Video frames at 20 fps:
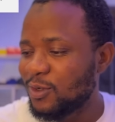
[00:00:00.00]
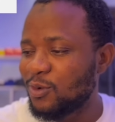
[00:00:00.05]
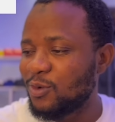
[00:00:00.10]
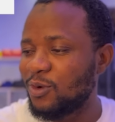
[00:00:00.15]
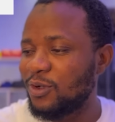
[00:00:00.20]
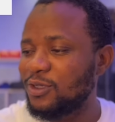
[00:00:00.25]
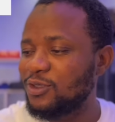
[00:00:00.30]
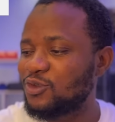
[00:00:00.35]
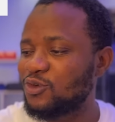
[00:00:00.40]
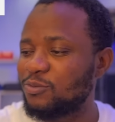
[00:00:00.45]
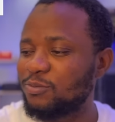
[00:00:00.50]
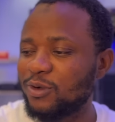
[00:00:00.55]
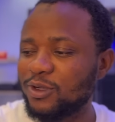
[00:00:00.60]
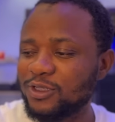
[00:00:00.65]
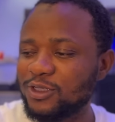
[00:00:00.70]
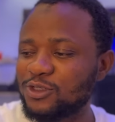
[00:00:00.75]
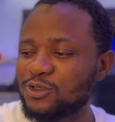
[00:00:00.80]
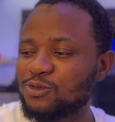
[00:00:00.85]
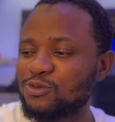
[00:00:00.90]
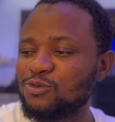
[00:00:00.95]
going to
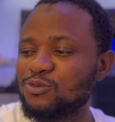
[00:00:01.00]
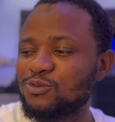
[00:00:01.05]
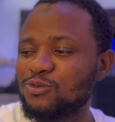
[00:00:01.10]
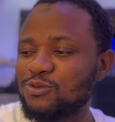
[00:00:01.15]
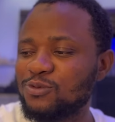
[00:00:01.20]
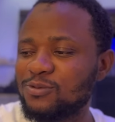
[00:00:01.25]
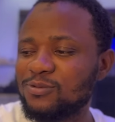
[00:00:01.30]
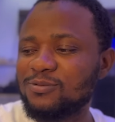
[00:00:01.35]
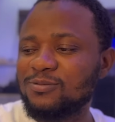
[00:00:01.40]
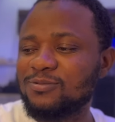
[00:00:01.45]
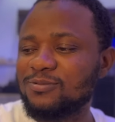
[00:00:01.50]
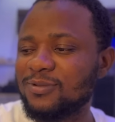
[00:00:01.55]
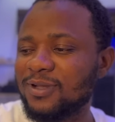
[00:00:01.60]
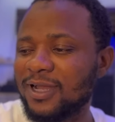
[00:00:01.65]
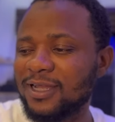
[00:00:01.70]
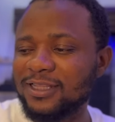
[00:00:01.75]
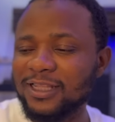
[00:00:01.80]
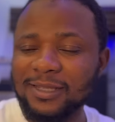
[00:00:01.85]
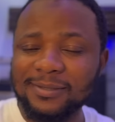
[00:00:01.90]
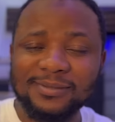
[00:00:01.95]
body school
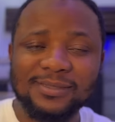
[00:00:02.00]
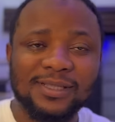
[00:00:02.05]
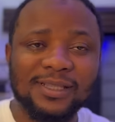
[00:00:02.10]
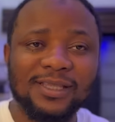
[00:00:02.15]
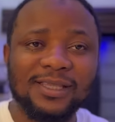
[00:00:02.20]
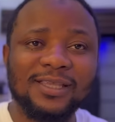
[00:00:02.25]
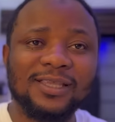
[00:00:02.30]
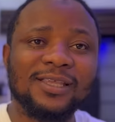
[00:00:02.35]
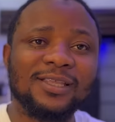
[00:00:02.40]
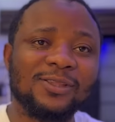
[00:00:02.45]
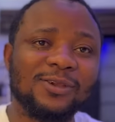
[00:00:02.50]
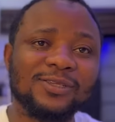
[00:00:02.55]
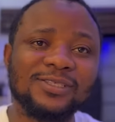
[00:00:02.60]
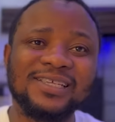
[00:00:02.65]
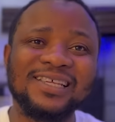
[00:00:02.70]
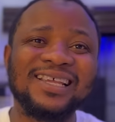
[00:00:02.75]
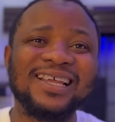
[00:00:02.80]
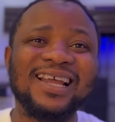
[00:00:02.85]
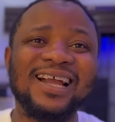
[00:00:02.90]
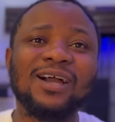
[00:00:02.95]
at Adam's Link
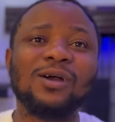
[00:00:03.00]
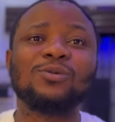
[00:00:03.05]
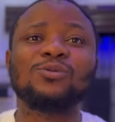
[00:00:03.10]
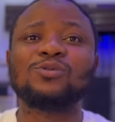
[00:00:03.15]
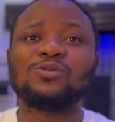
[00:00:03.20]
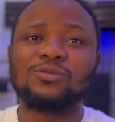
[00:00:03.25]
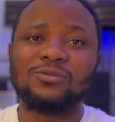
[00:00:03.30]
doesn't count.